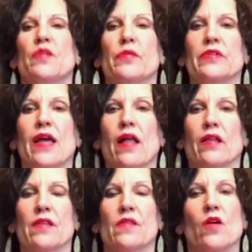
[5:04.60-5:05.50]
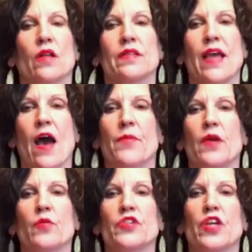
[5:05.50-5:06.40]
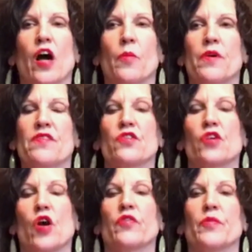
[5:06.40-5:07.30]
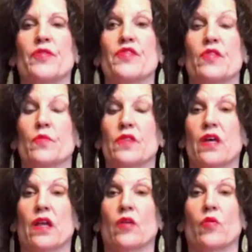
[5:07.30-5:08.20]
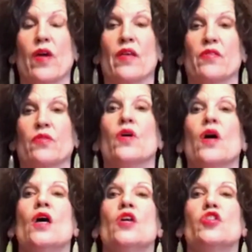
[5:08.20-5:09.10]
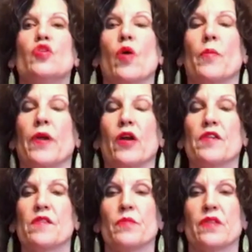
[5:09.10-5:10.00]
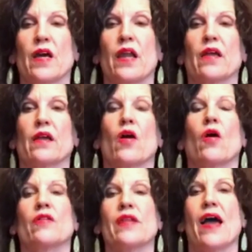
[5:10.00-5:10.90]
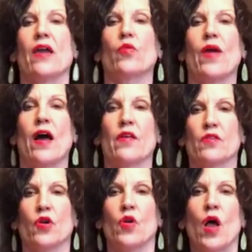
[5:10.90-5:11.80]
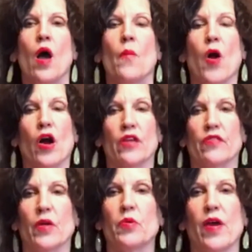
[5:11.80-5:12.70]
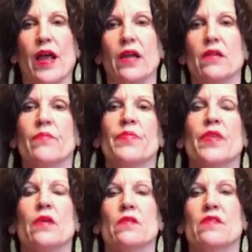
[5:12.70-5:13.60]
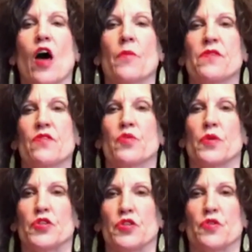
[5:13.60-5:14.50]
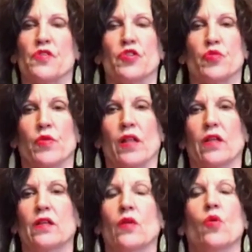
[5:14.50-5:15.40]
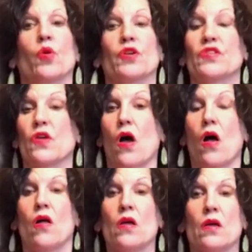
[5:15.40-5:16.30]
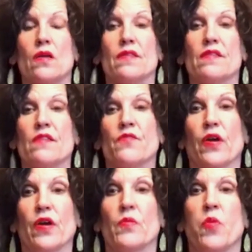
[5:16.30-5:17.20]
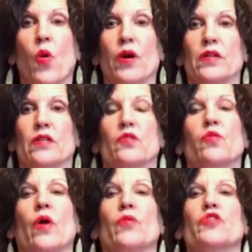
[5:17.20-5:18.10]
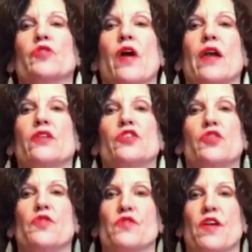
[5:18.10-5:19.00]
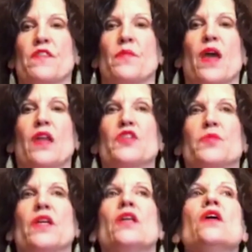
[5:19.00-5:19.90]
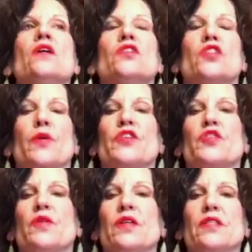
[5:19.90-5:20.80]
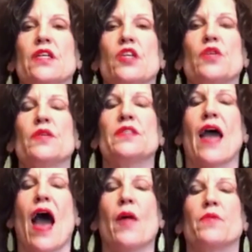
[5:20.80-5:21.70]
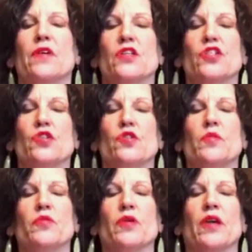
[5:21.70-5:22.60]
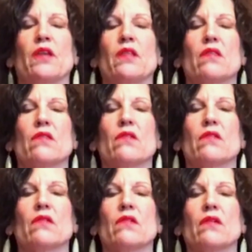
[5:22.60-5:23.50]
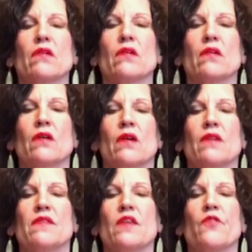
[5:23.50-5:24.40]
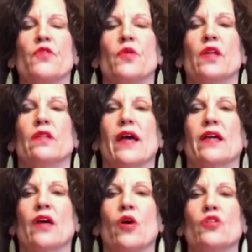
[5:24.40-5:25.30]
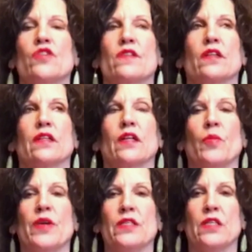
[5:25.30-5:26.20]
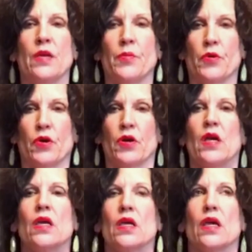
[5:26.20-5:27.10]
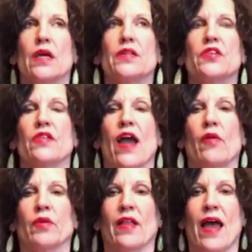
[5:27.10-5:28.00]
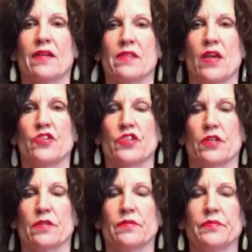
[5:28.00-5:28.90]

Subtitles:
some modalities called tapping, which help us to go from our sympathetic arousal to our parasympathetic, our non-arousal part of our brain. This helps us to reduce adrenaline and cortisol, and this is very important when we're trying to do stress management. So as you continue to tap, continue to breathe, see if you can let go just a little bit deeper into that relaxation.